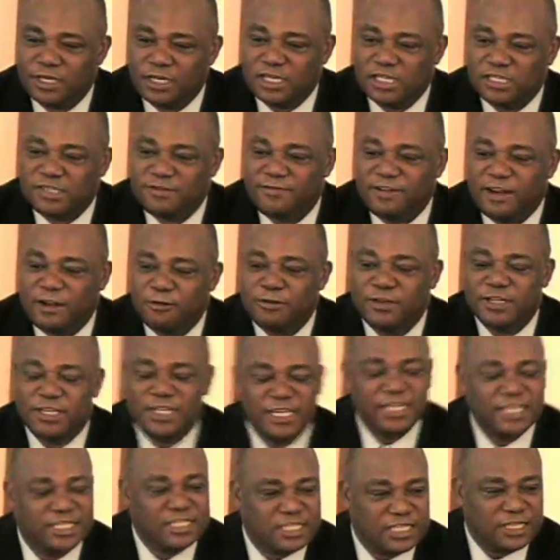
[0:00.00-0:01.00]
It's very
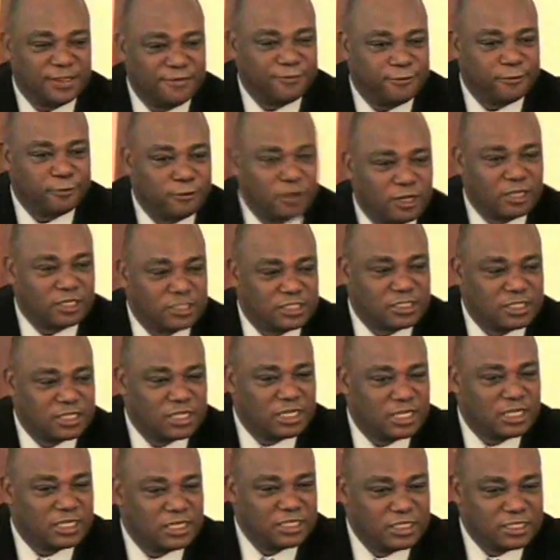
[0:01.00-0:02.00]
easy for us
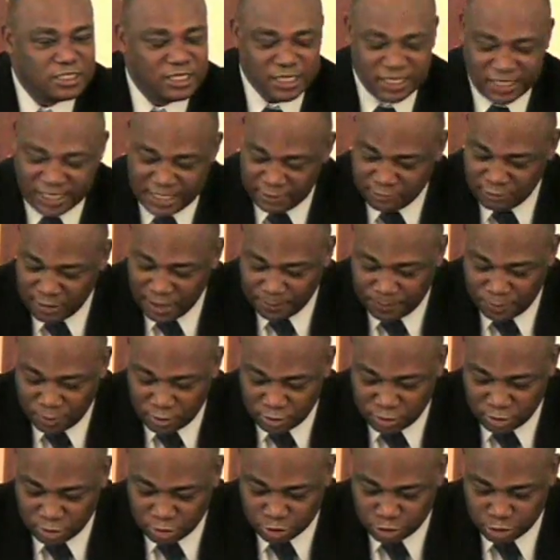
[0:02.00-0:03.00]
to give up
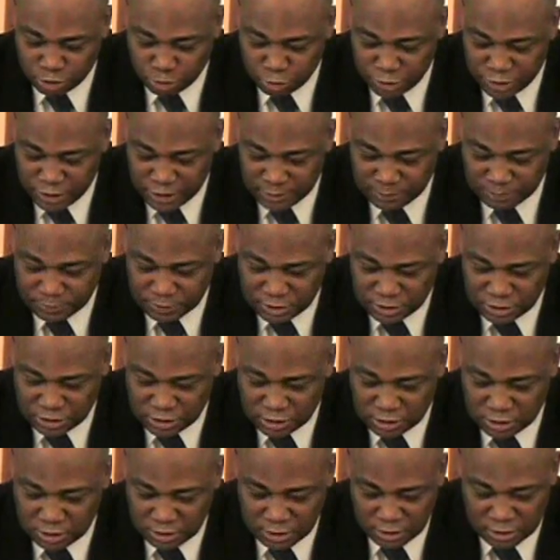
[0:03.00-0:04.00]
on our
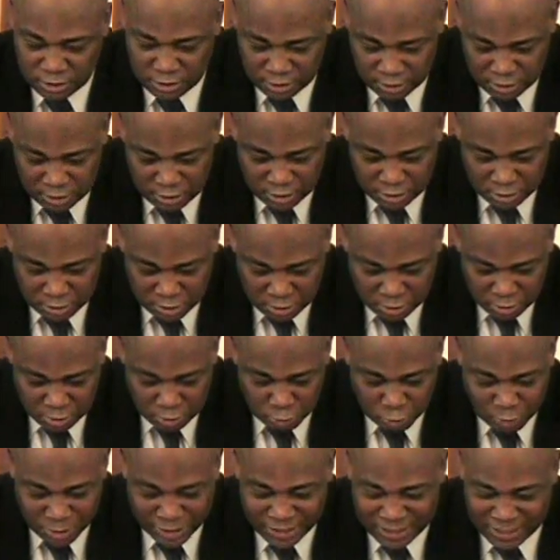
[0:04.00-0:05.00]
dreams
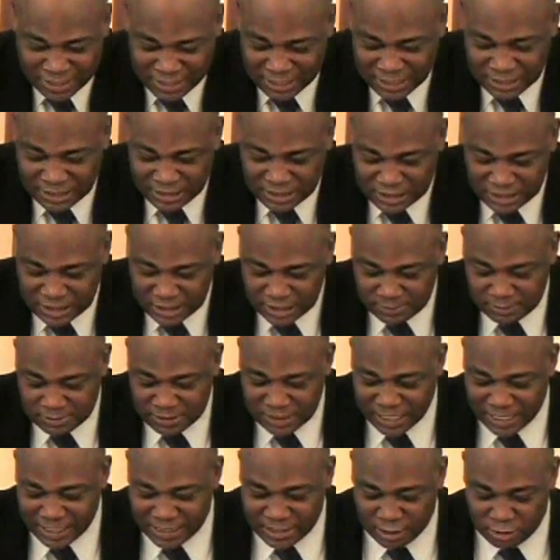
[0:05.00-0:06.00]
when things
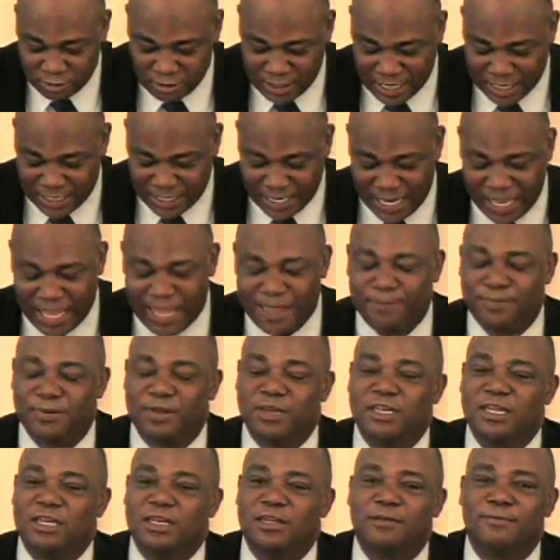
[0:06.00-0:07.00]
seems like they're not
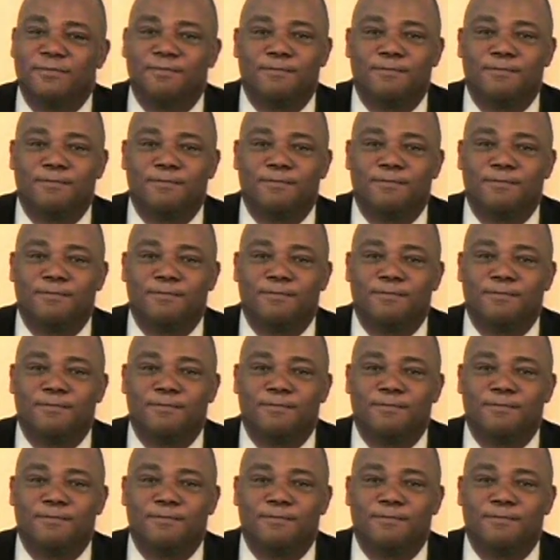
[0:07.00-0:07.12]
happening.